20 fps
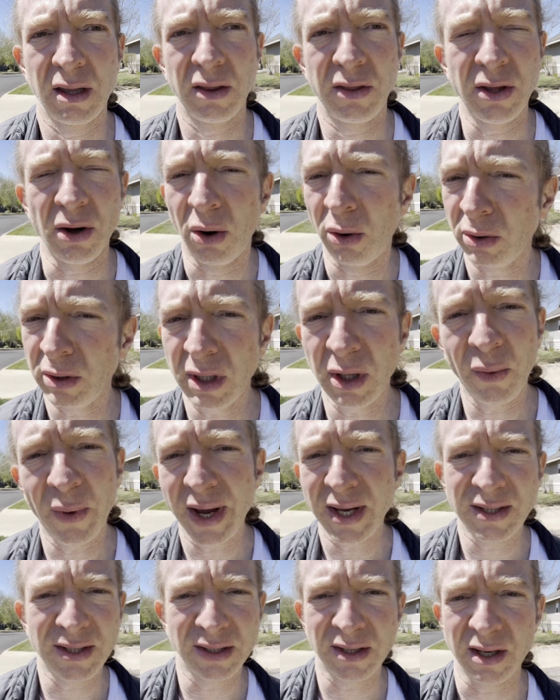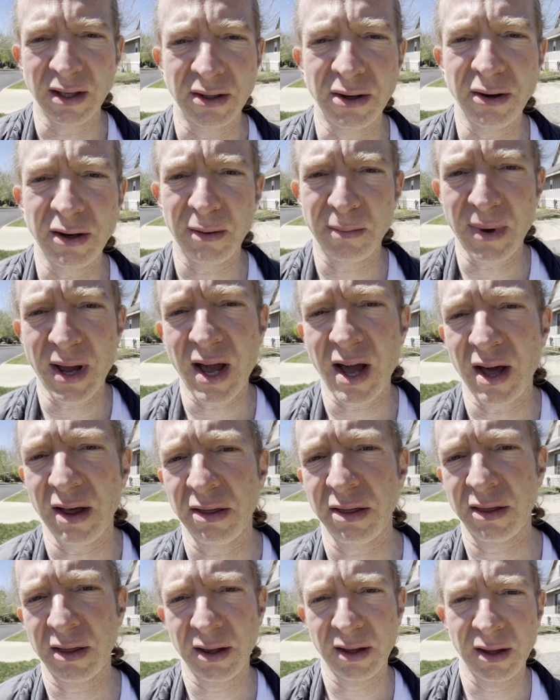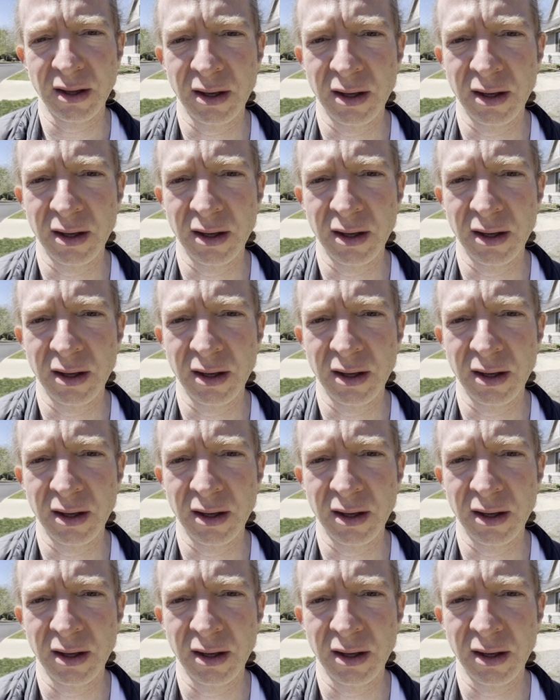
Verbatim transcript: the only way to get good at math